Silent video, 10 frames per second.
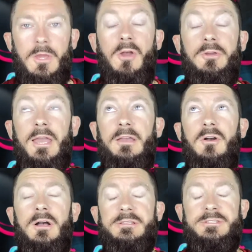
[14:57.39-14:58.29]
Okay,
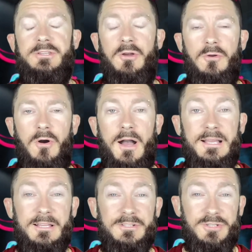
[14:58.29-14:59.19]
guys, so I
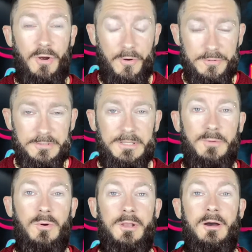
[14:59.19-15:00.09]
can
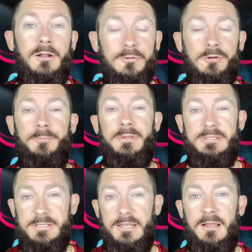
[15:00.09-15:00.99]
totally
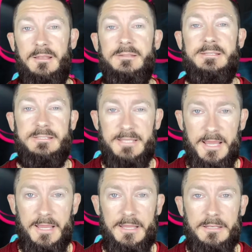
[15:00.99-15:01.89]
100%
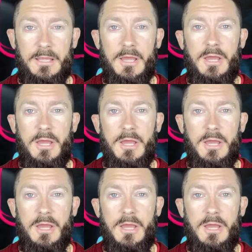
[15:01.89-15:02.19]
understand